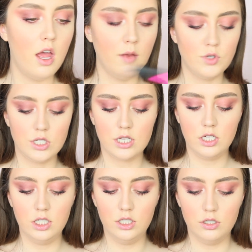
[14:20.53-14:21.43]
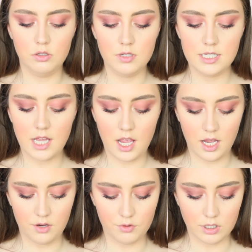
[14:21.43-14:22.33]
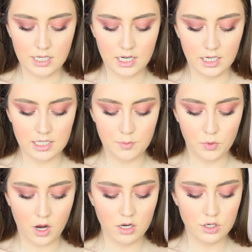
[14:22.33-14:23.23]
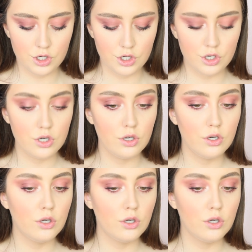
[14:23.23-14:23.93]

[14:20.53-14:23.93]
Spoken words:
I'm just going to use a Real Techniques brush.